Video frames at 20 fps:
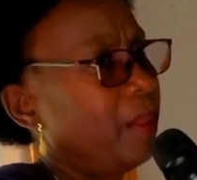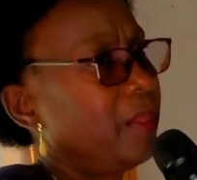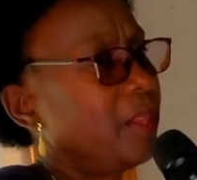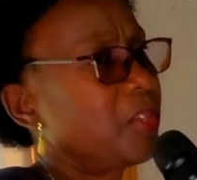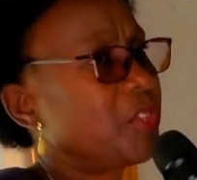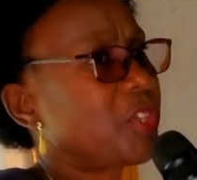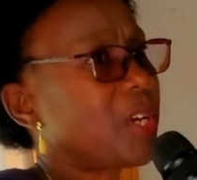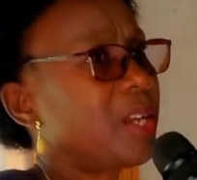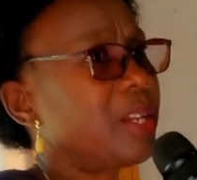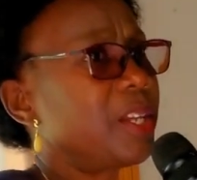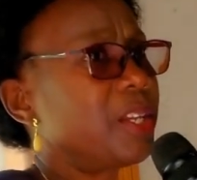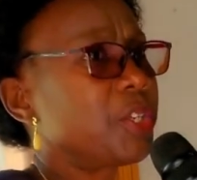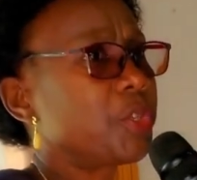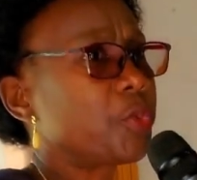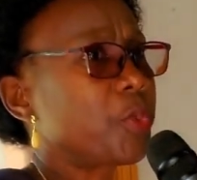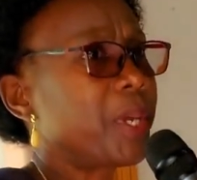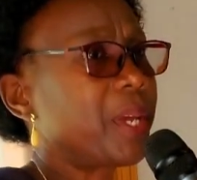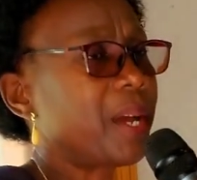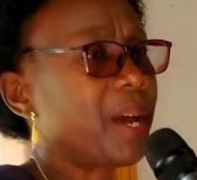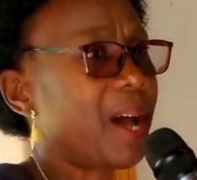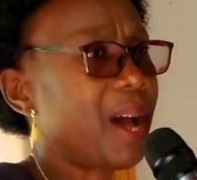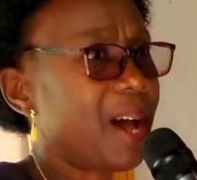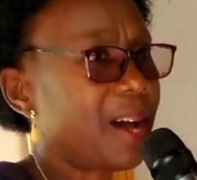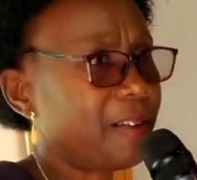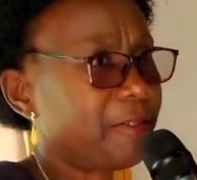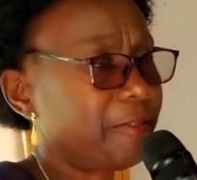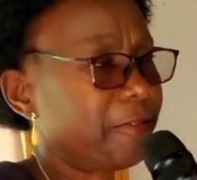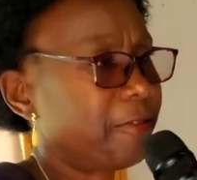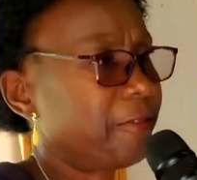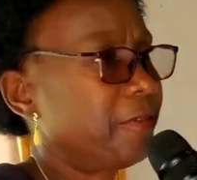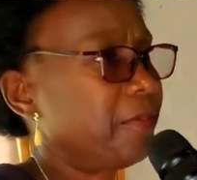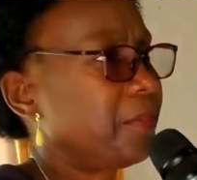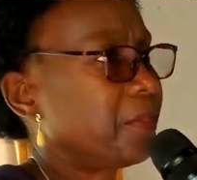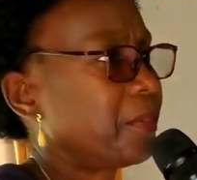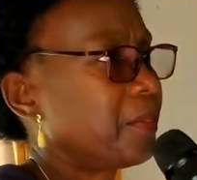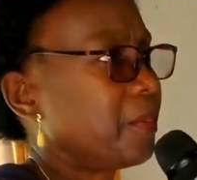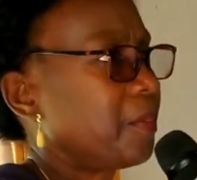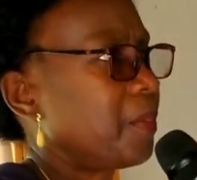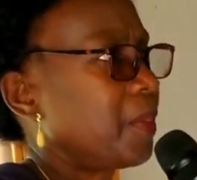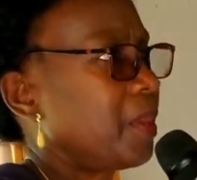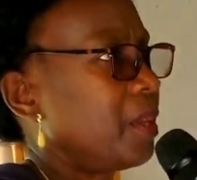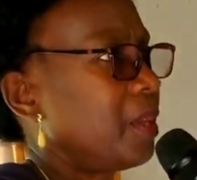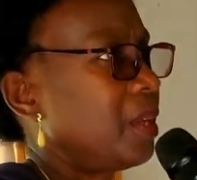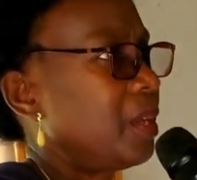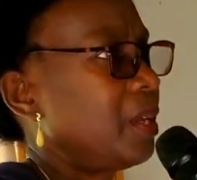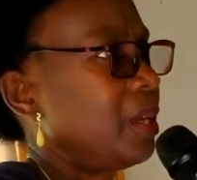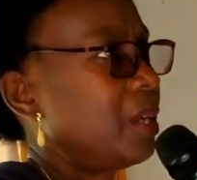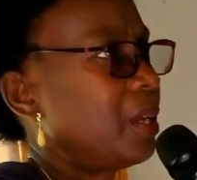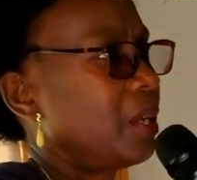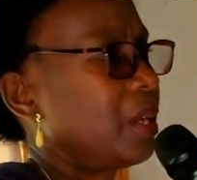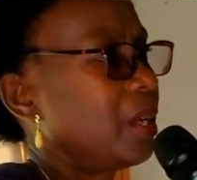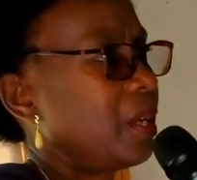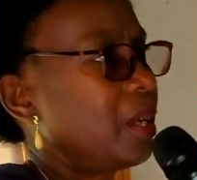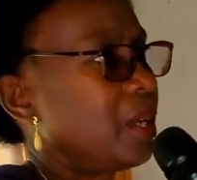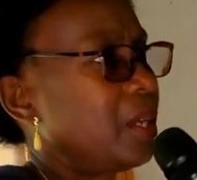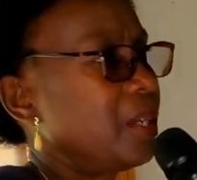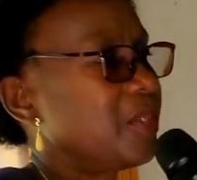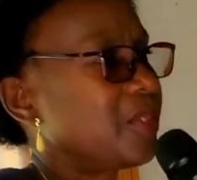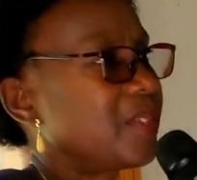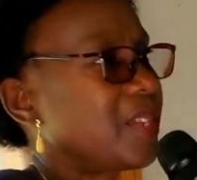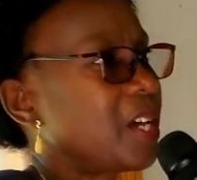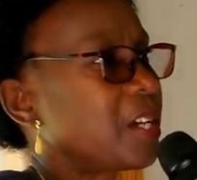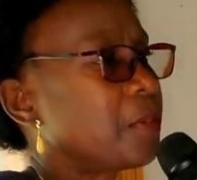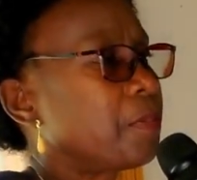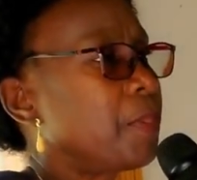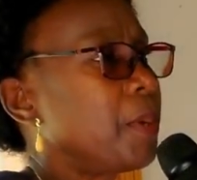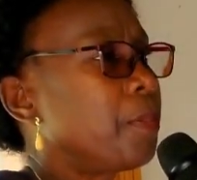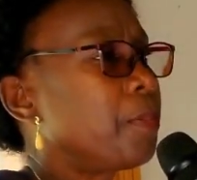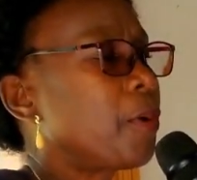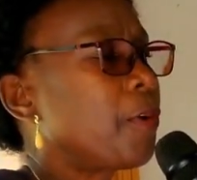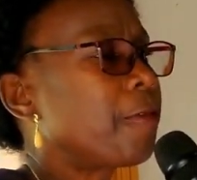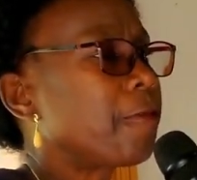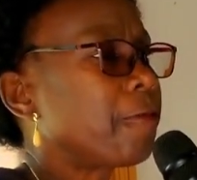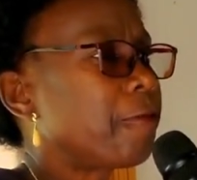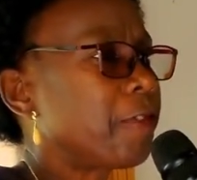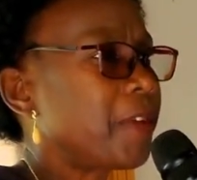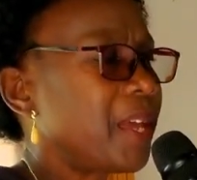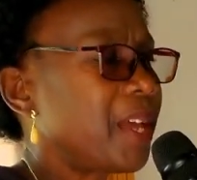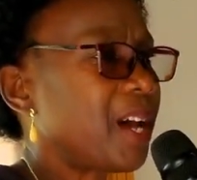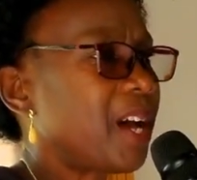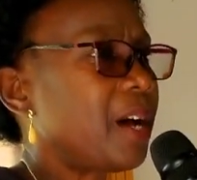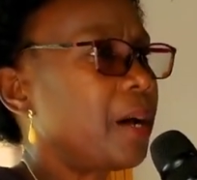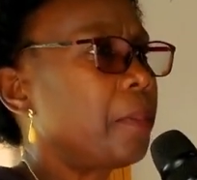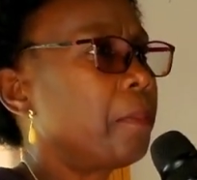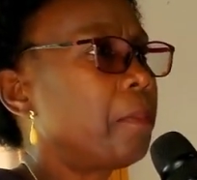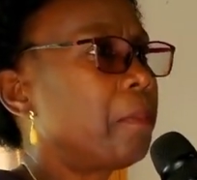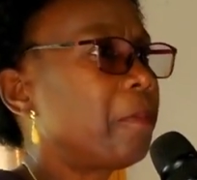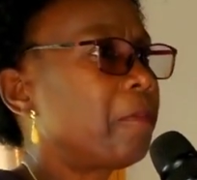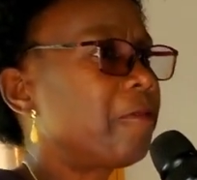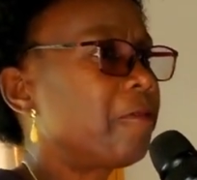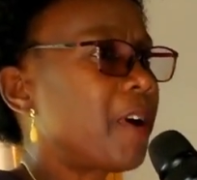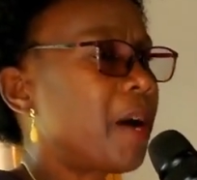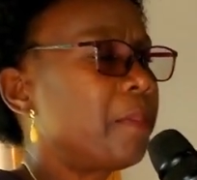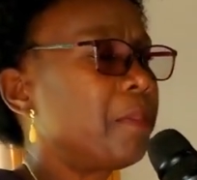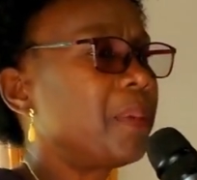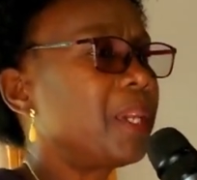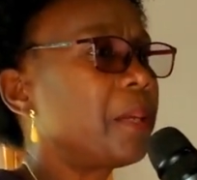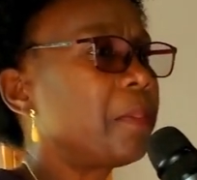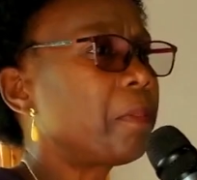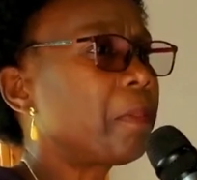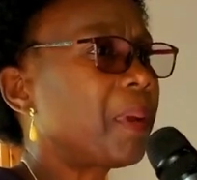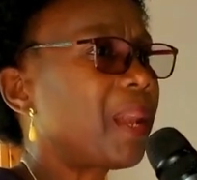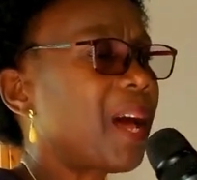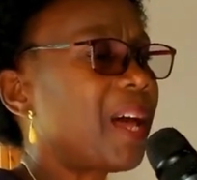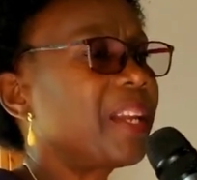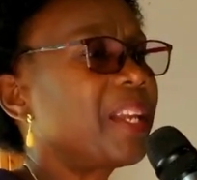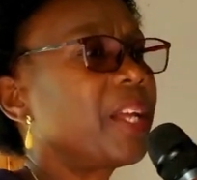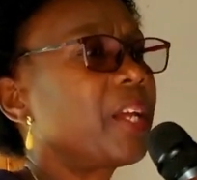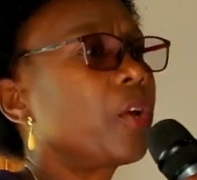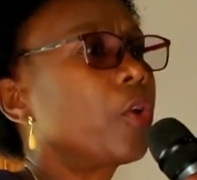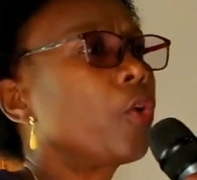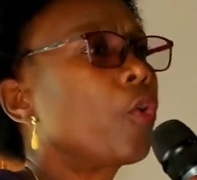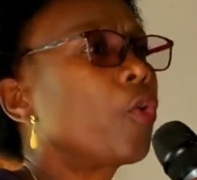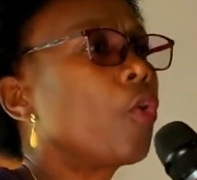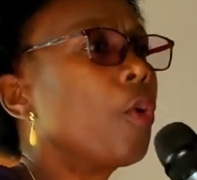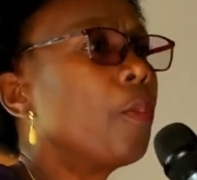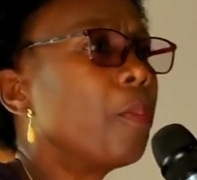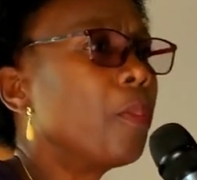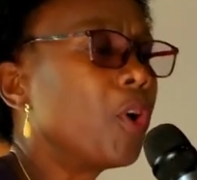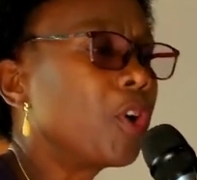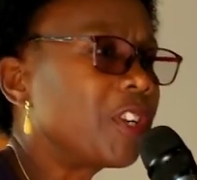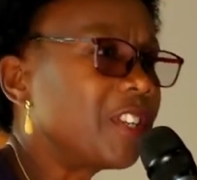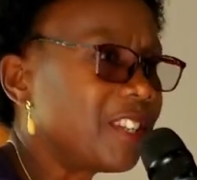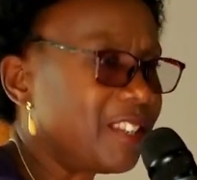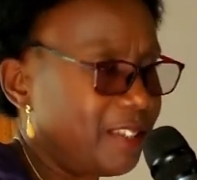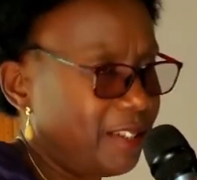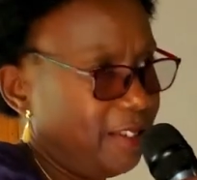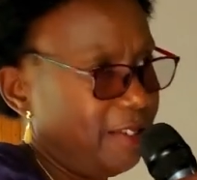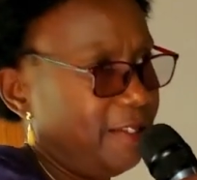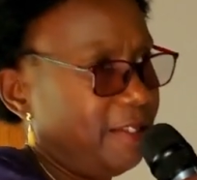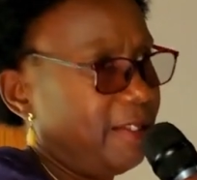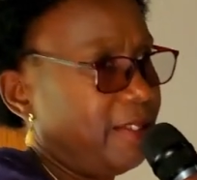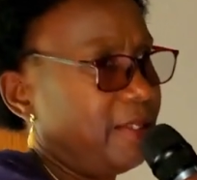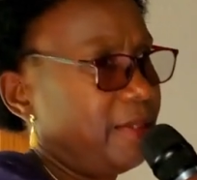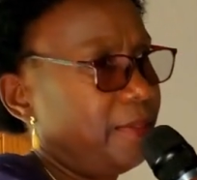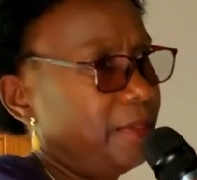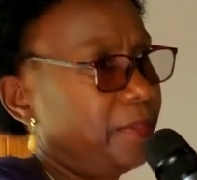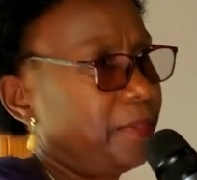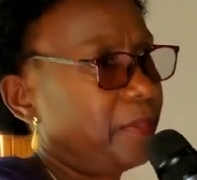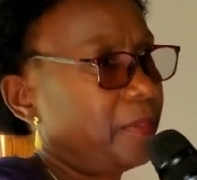The challenge we have is that people fear family planning commodities.